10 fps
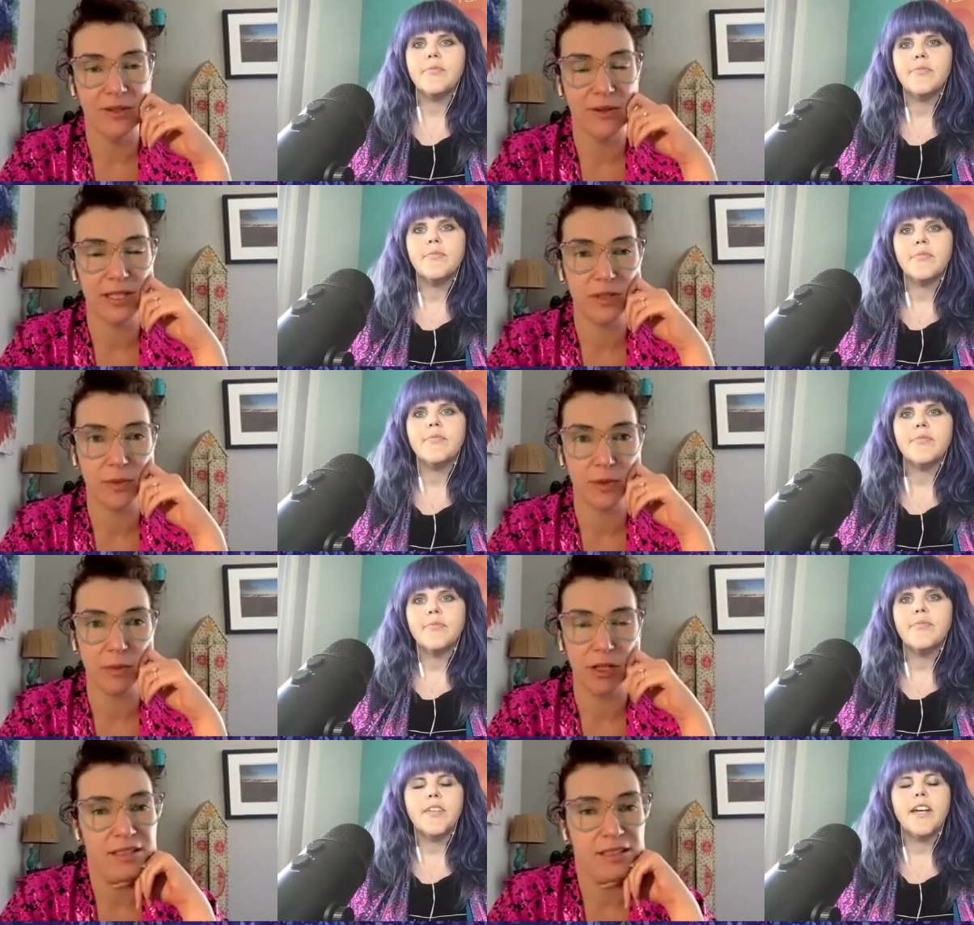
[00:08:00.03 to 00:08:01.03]
Speaker 1: so that's super smart.
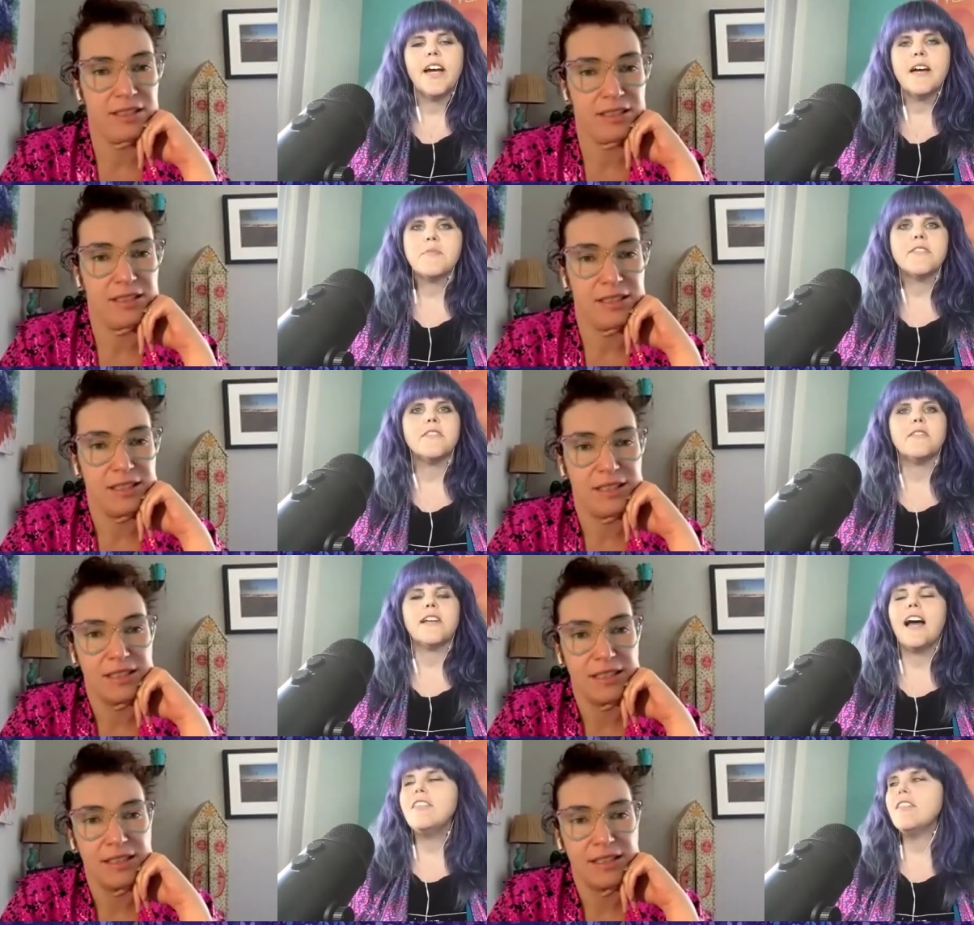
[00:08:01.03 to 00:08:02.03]
Yeah, absolutely.
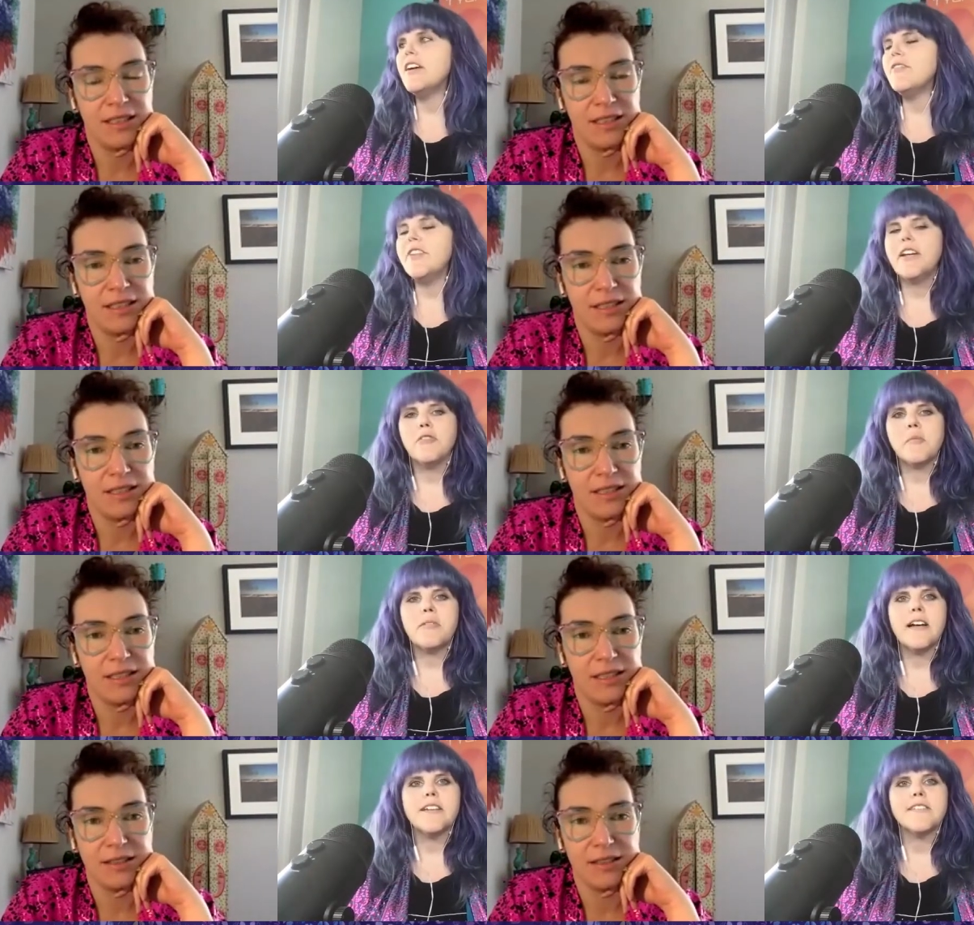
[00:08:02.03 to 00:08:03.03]
I love video
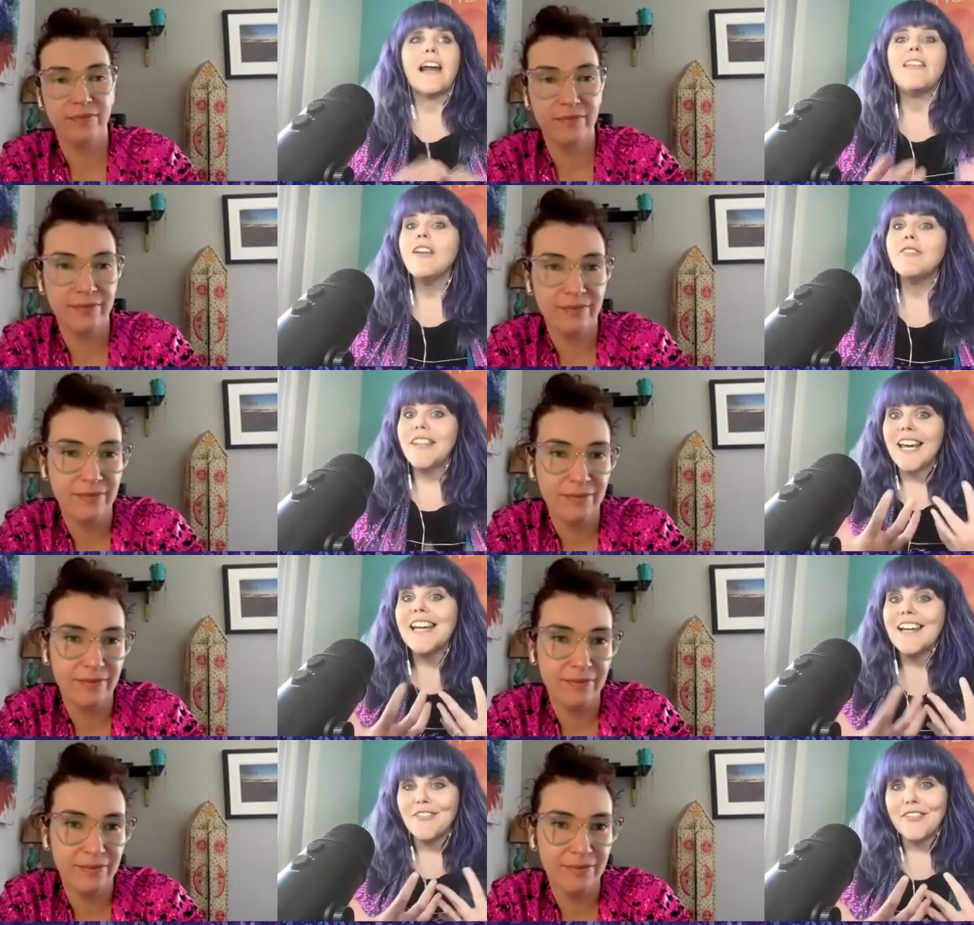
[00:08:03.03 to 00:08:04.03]
replies and I love
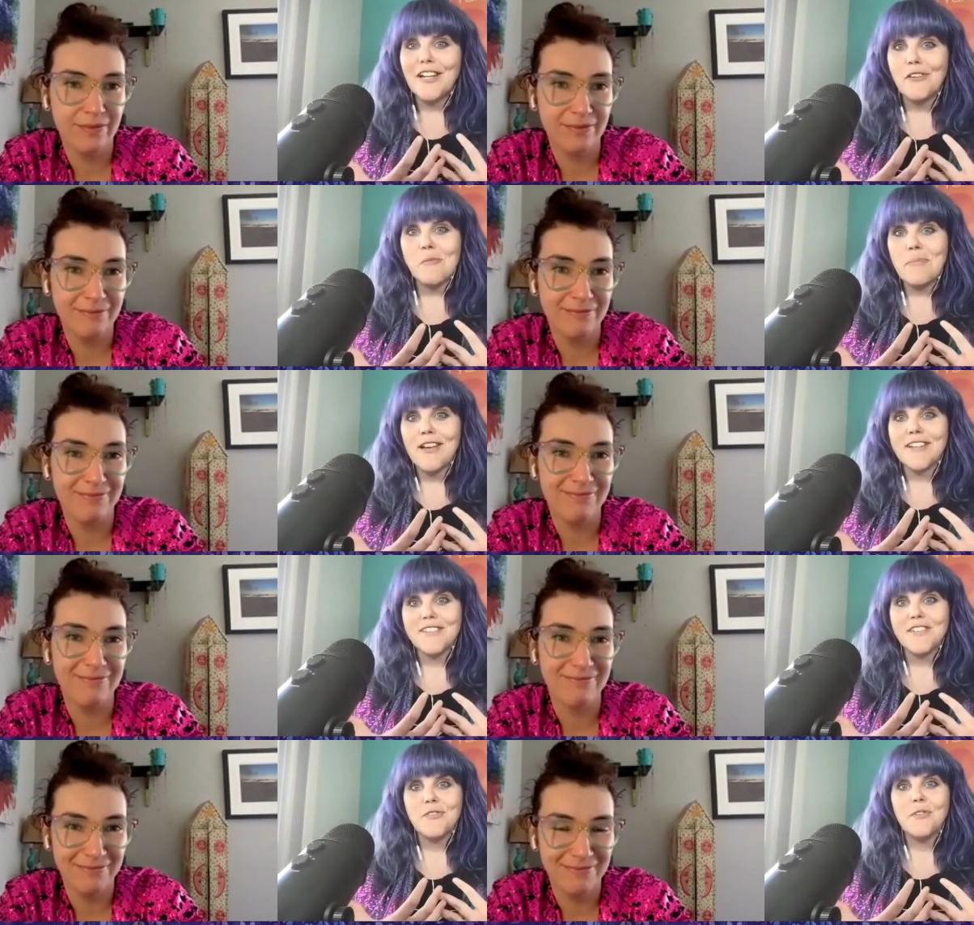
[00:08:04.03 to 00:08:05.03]
getting video
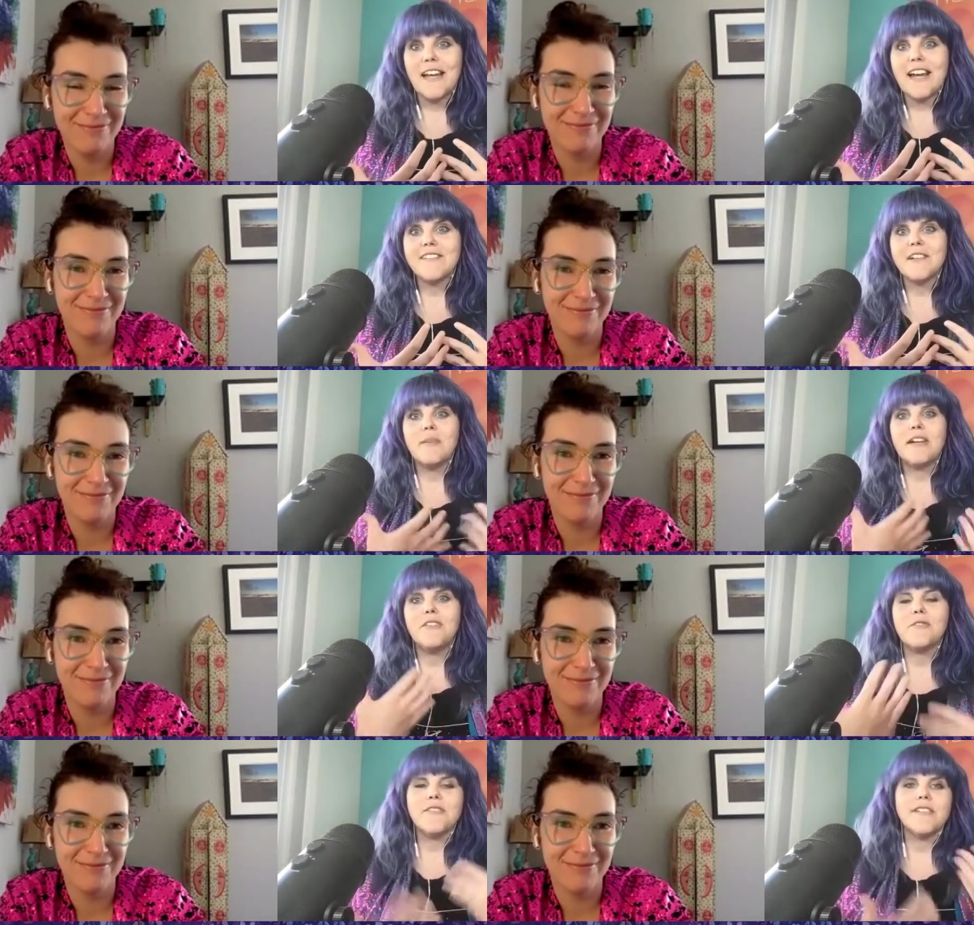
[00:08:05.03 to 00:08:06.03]
replies too. Like, as somebody
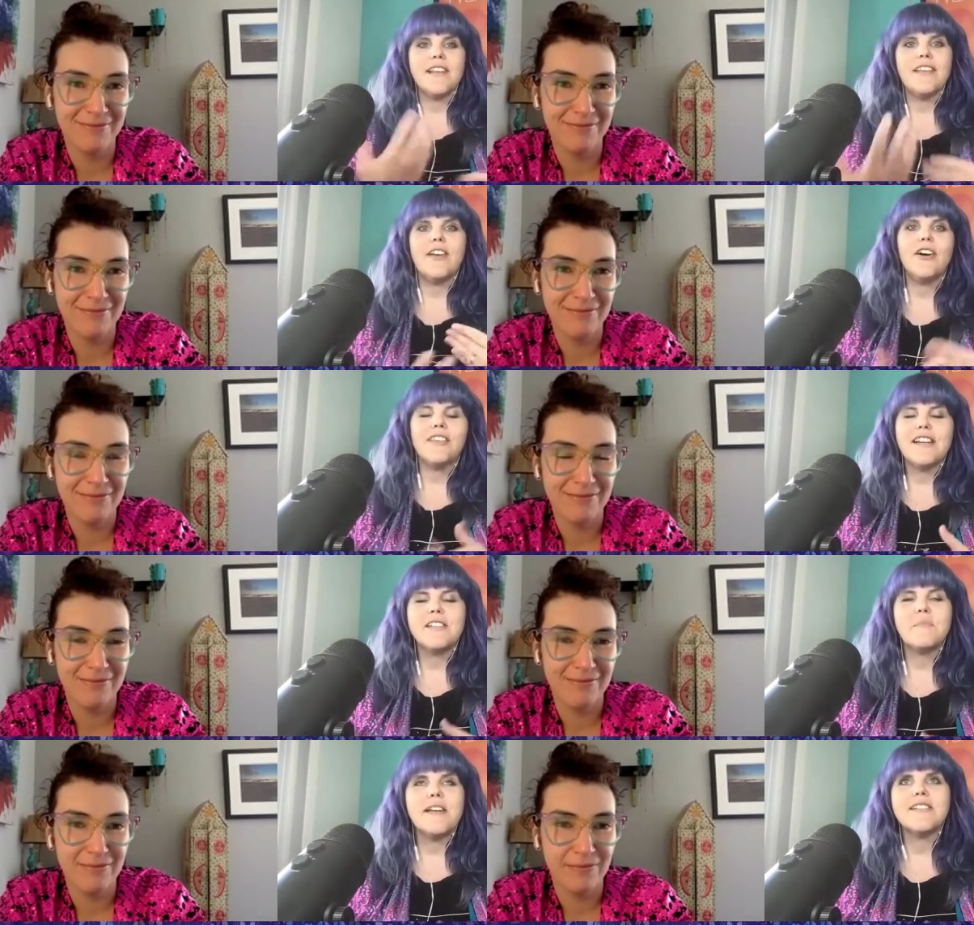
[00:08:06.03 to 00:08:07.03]
who's in the online
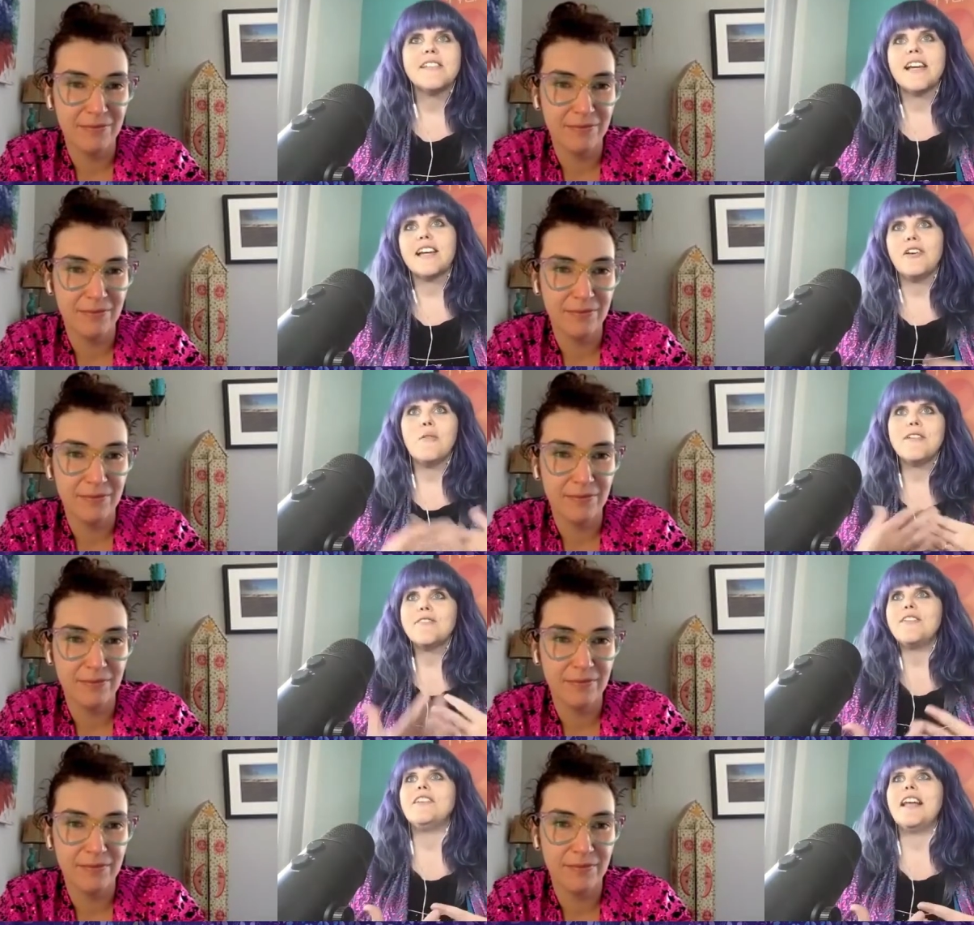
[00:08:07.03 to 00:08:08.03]
space, like, you always
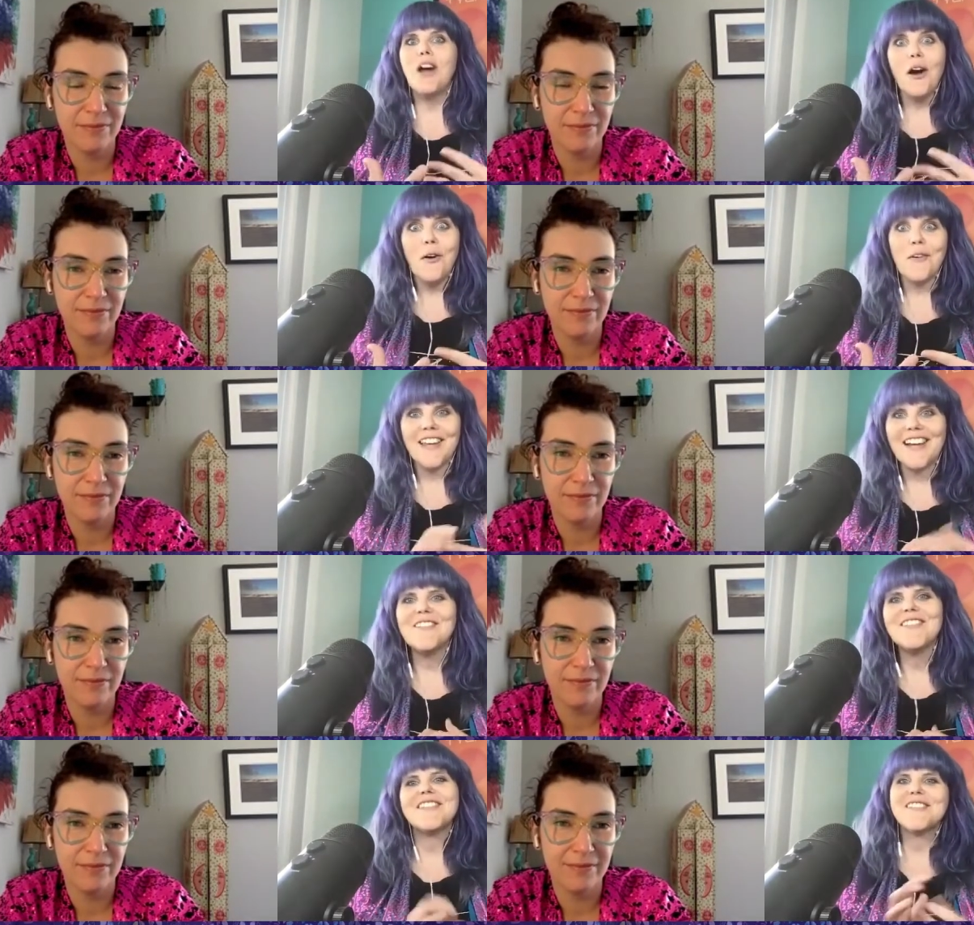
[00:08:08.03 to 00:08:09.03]
feel like, oh, like,
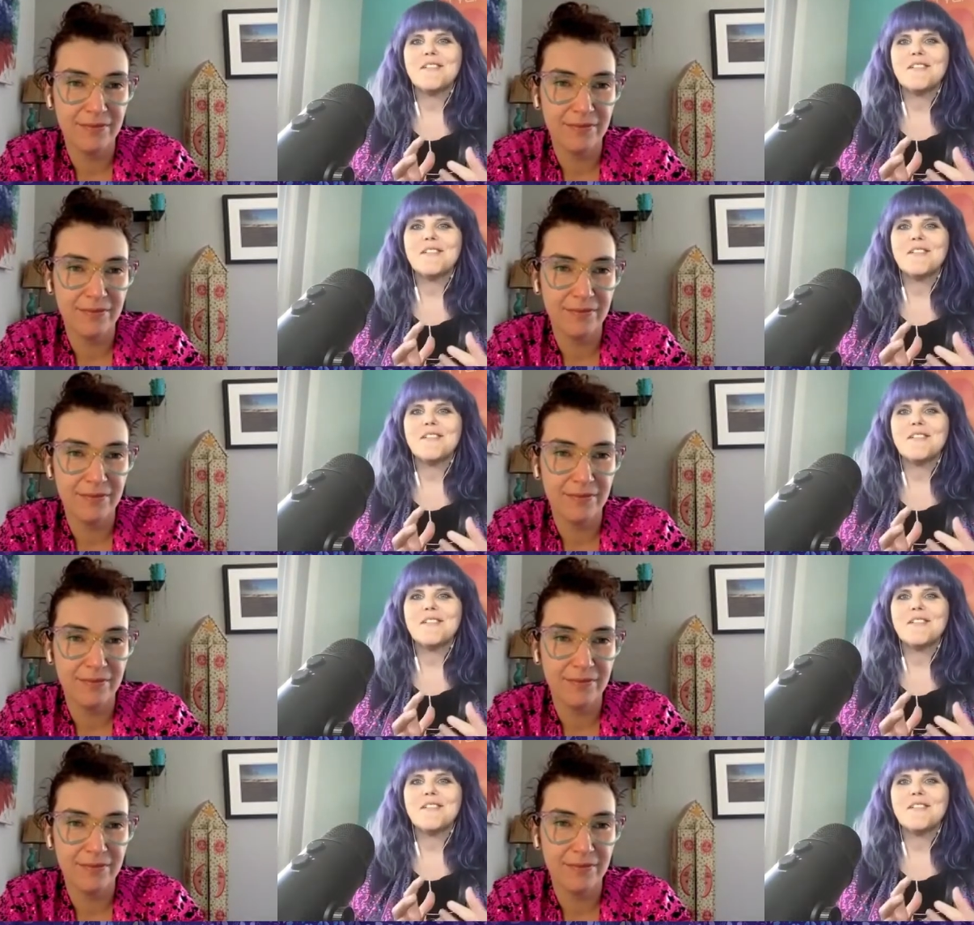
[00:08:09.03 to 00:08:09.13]
this is